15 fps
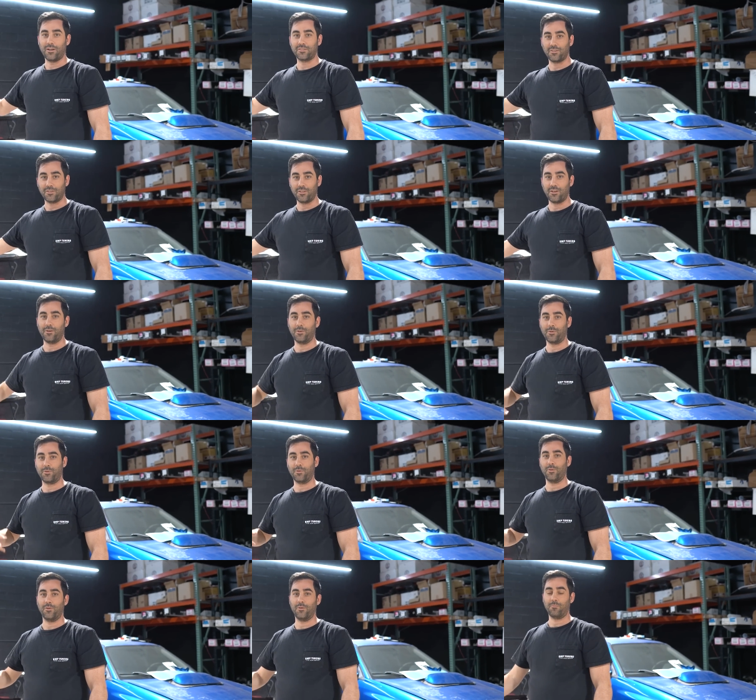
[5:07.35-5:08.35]
also going
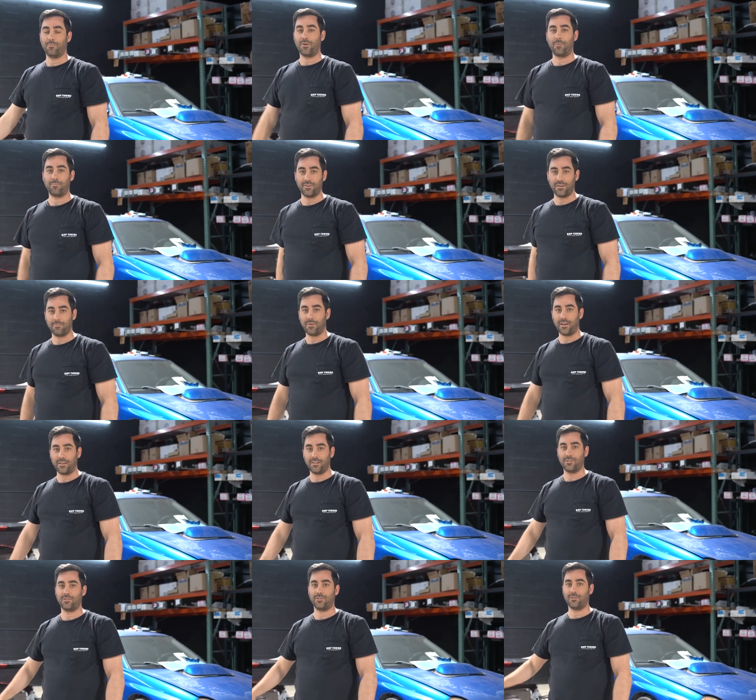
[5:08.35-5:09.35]
through and prepping,
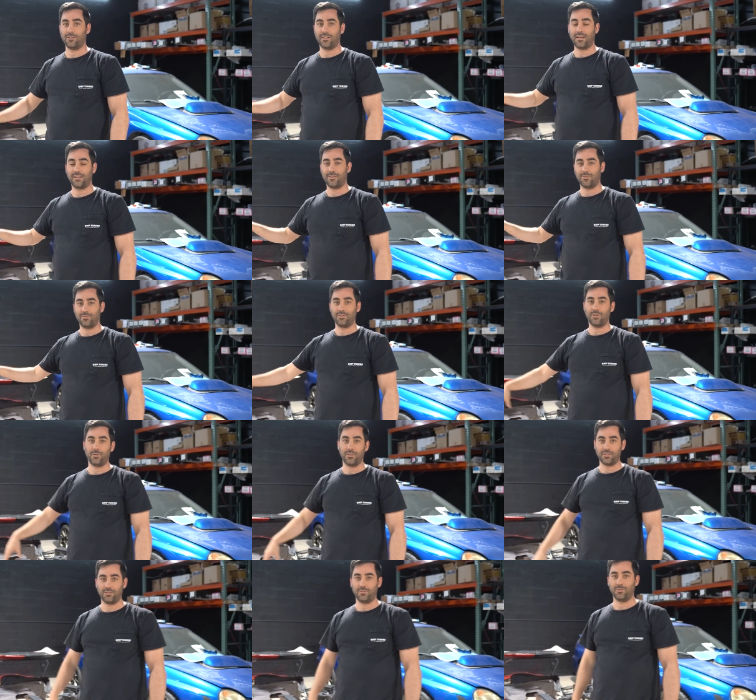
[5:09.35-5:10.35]
making sure that there's no
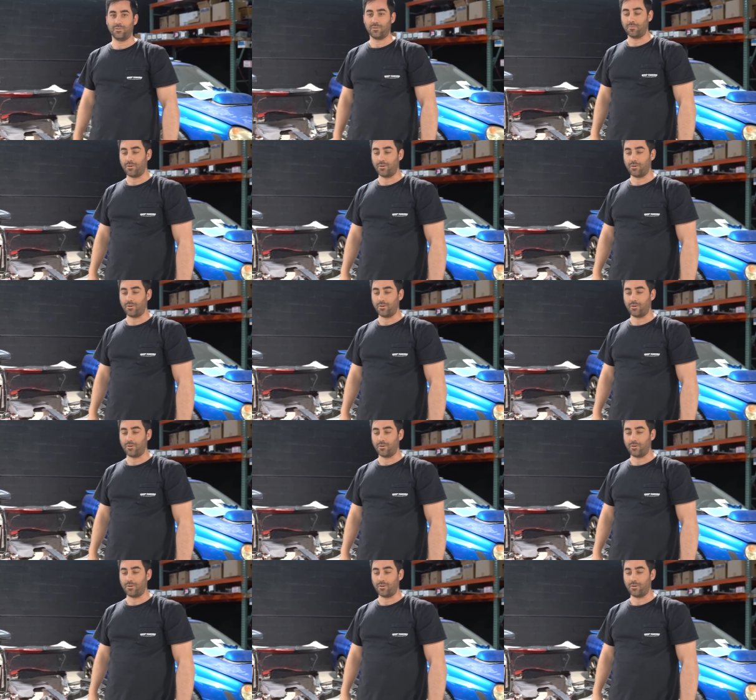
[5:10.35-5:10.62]
issues with the